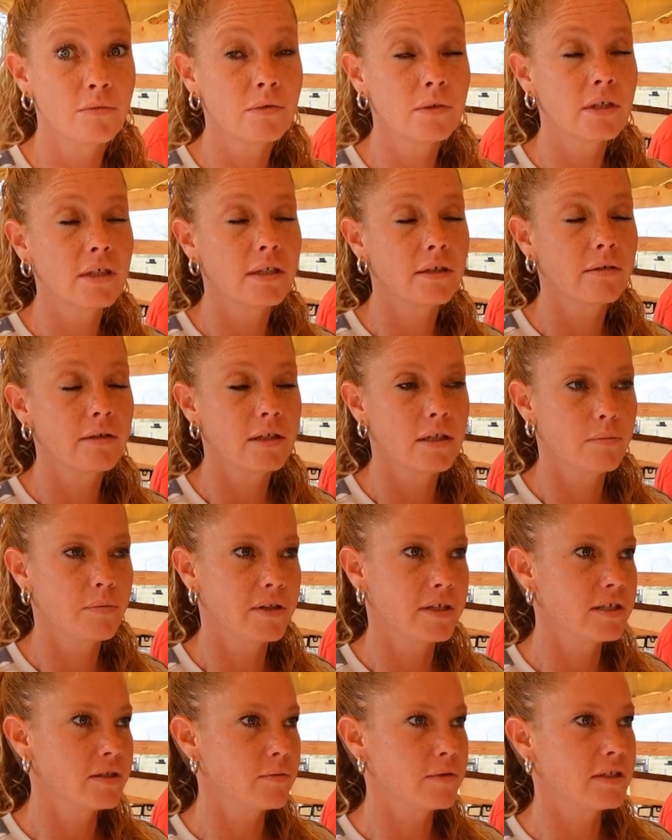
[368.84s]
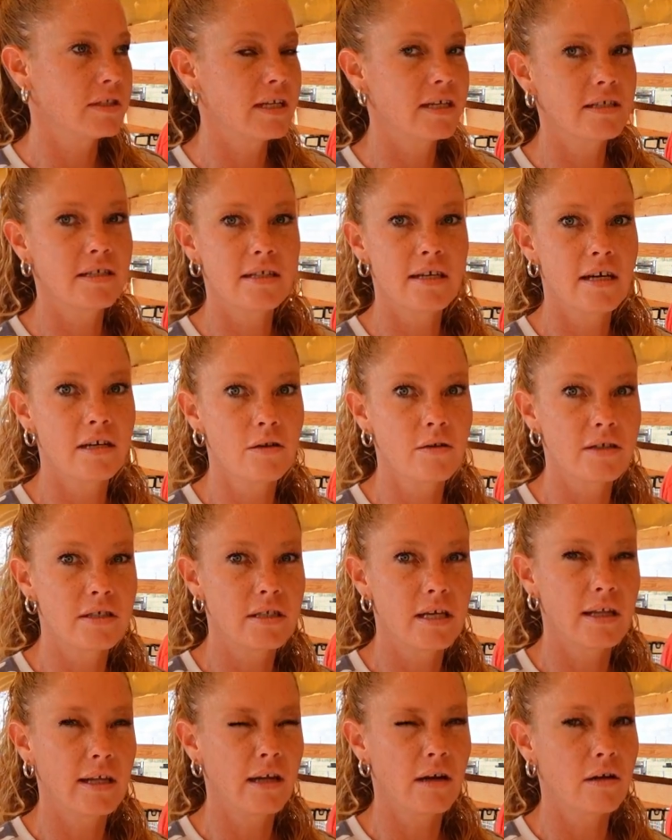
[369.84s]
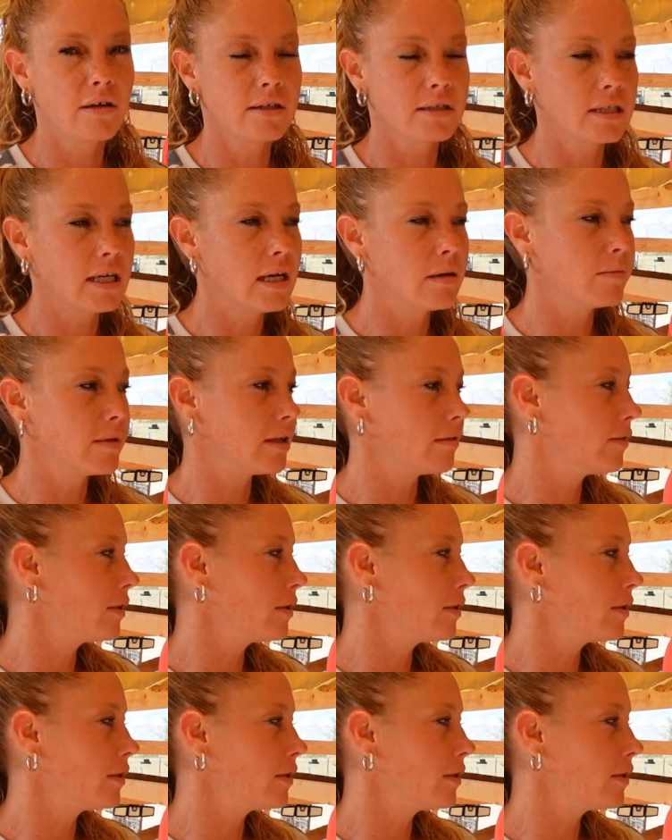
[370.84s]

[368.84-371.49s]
I'm really pleased with Daisy. I know I say that all the time, but